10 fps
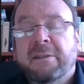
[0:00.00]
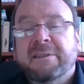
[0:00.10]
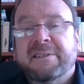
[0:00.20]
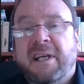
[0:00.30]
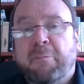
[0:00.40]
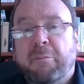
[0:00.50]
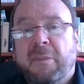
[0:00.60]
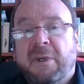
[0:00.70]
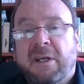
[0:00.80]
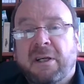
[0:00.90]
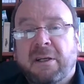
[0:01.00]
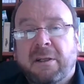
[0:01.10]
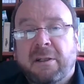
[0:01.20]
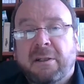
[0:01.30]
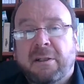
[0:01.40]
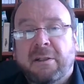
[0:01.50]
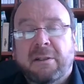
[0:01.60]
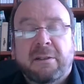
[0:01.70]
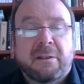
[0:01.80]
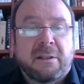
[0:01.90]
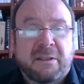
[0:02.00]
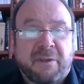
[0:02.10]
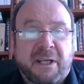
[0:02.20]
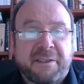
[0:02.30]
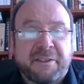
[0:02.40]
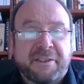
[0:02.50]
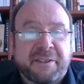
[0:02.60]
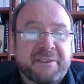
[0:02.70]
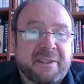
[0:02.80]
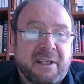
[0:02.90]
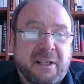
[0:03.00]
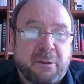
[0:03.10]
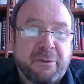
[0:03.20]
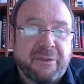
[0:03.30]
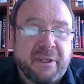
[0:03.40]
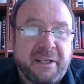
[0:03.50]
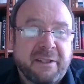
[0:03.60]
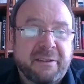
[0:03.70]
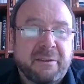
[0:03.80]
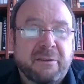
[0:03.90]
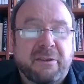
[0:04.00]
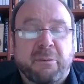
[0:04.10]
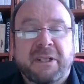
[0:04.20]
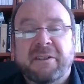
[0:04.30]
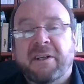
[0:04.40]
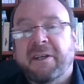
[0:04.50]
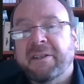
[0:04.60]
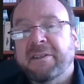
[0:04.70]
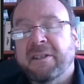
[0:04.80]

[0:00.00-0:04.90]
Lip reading: Some advantages are with the one kind